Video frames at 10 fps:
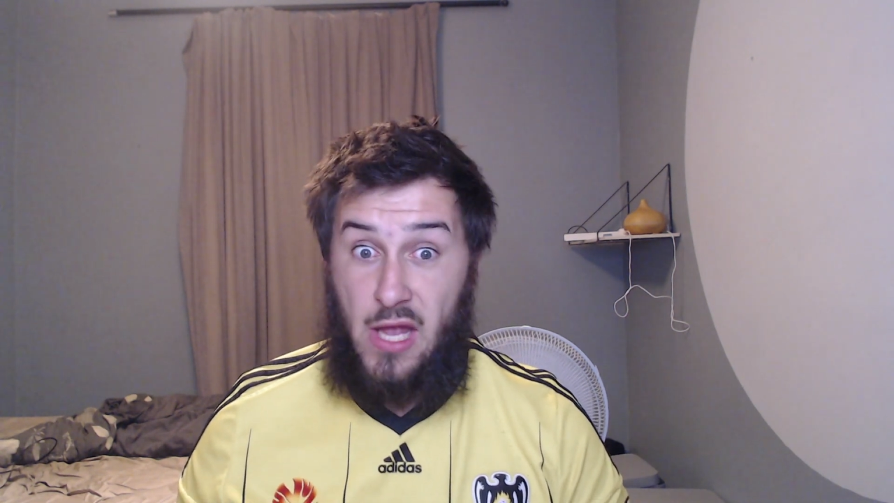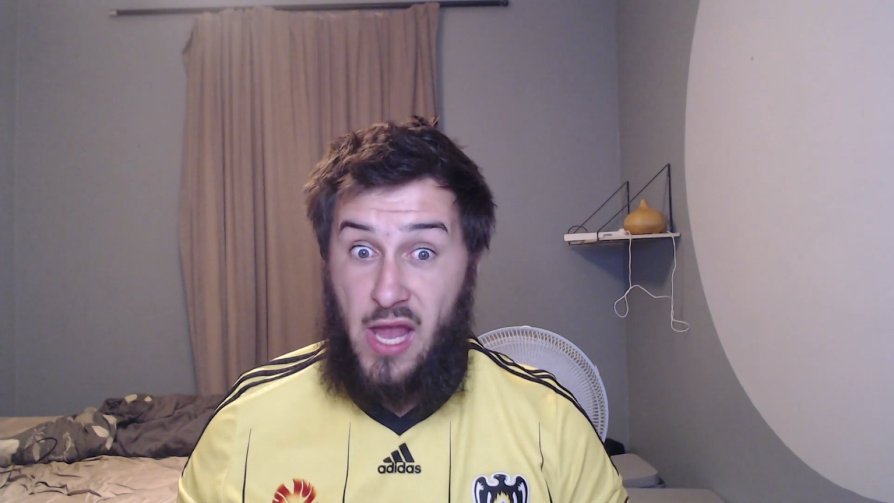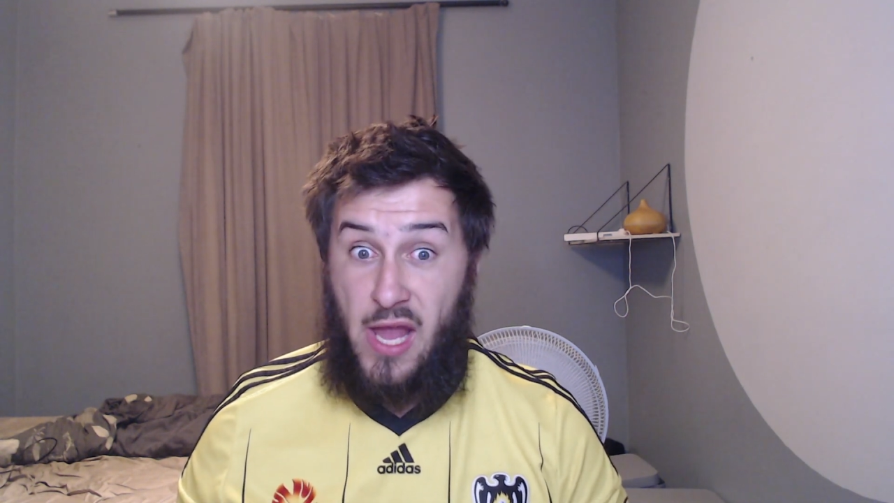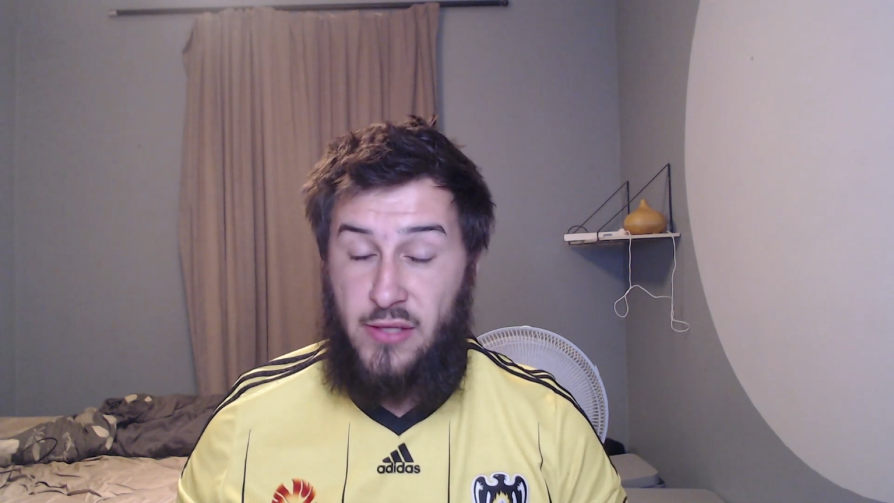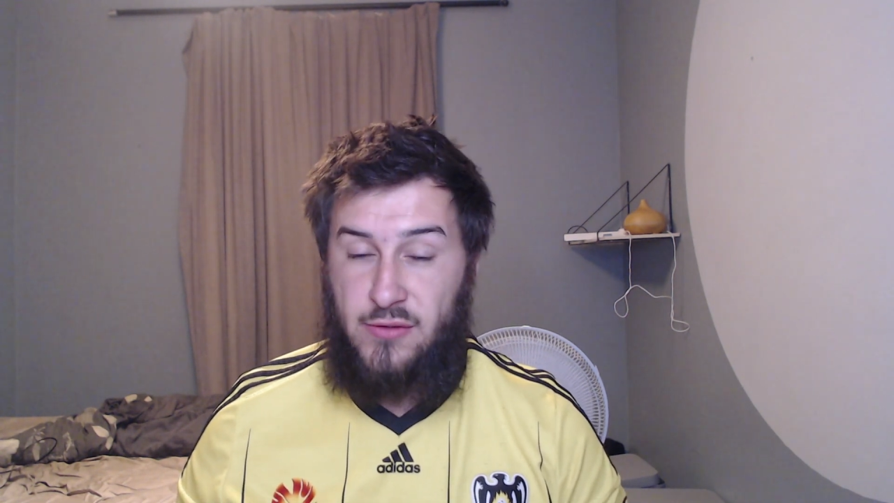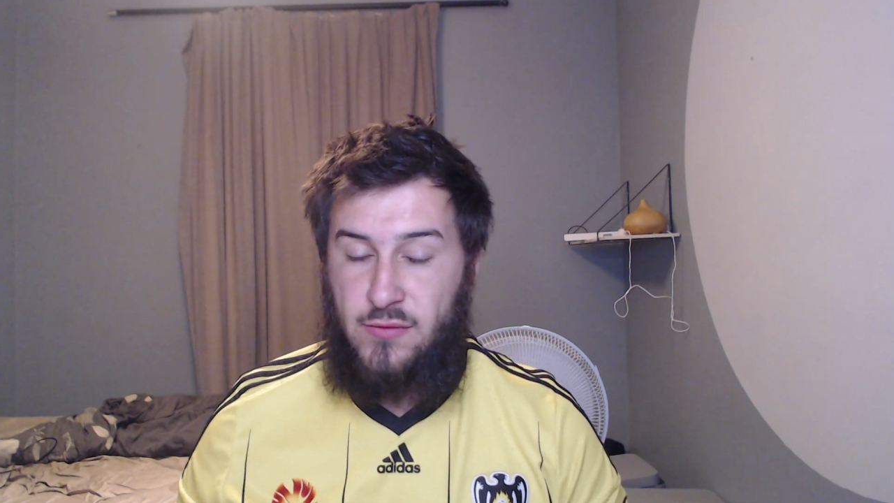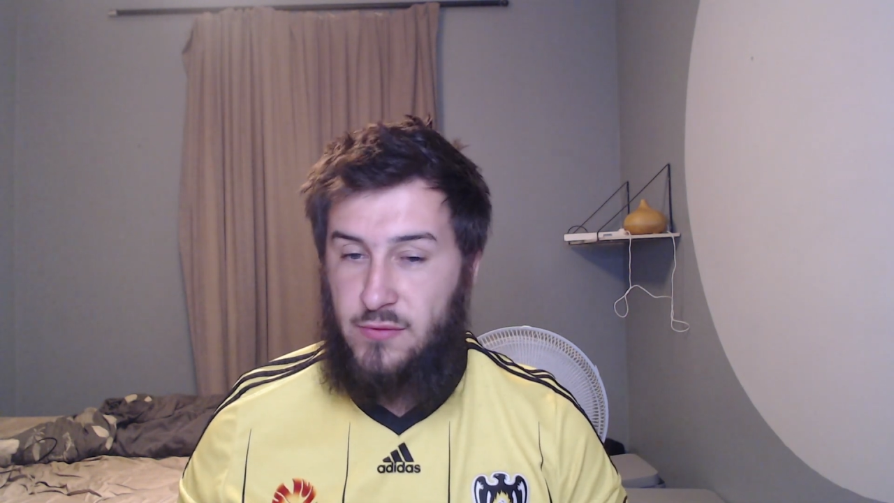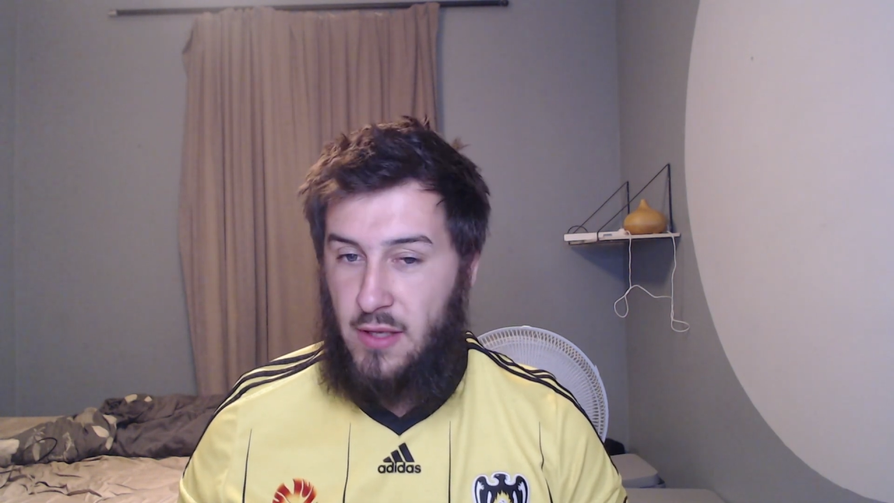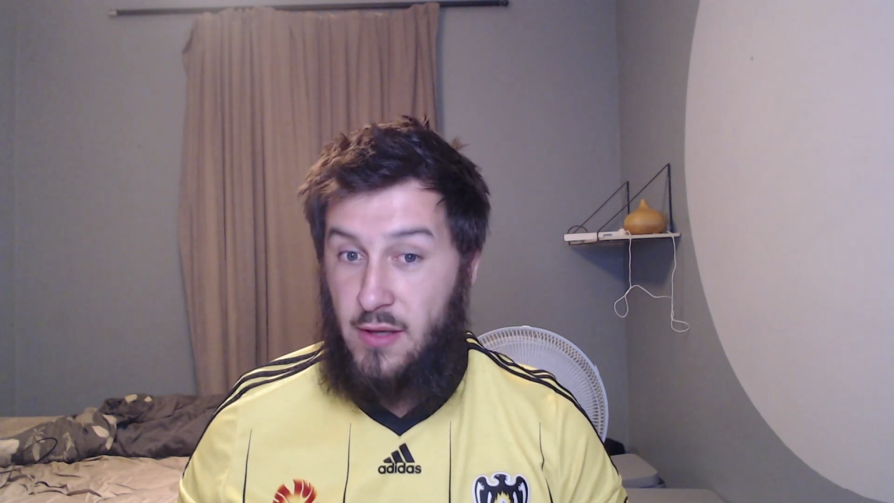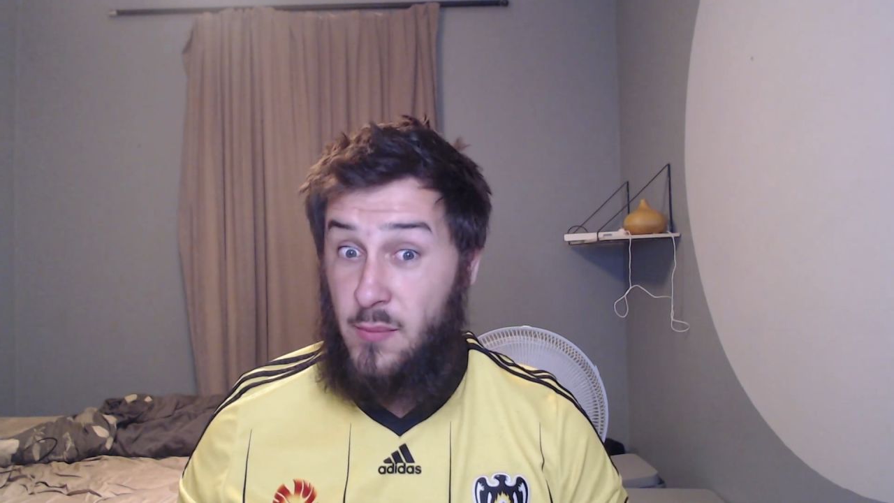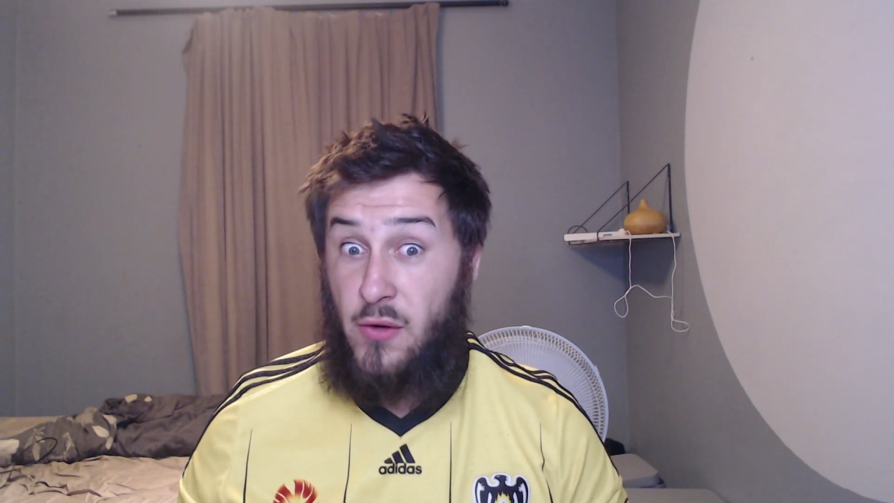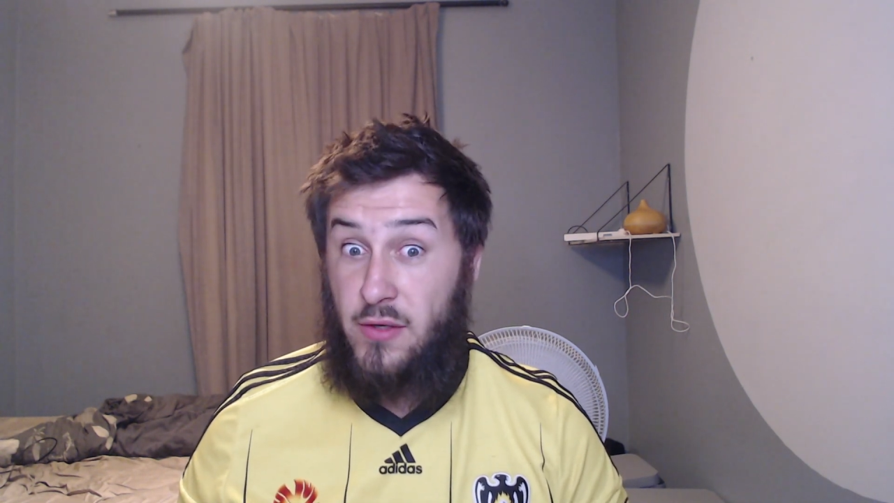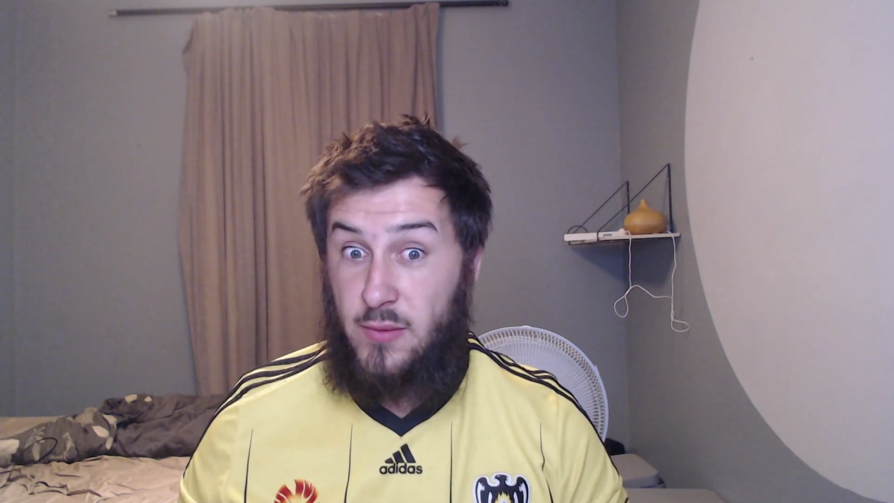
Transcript: And America,